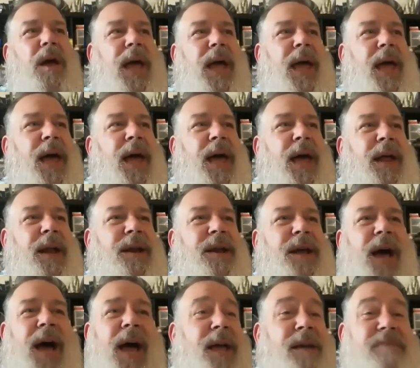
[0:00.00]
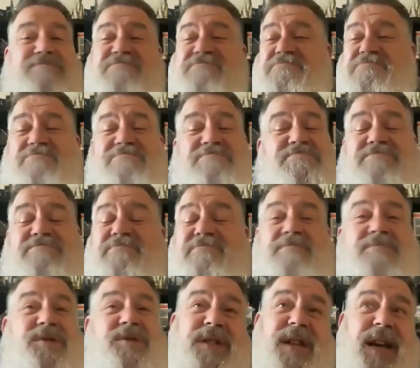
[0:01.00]
and I
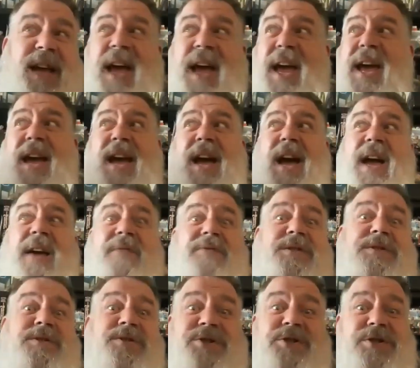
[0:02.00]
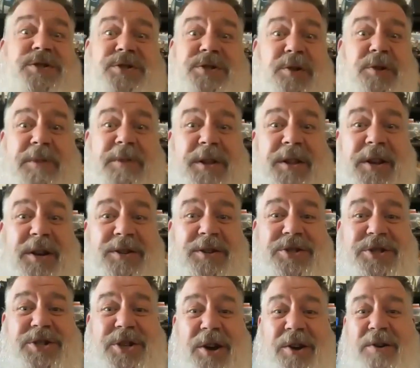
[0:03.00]
was like, "Hey, I have a stupid little
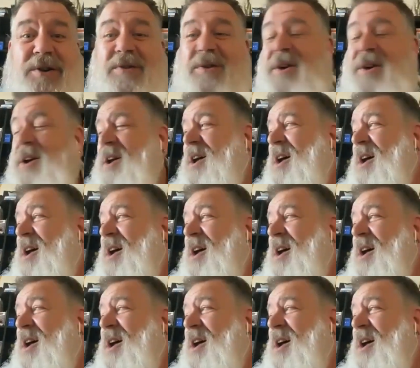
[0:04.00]
show.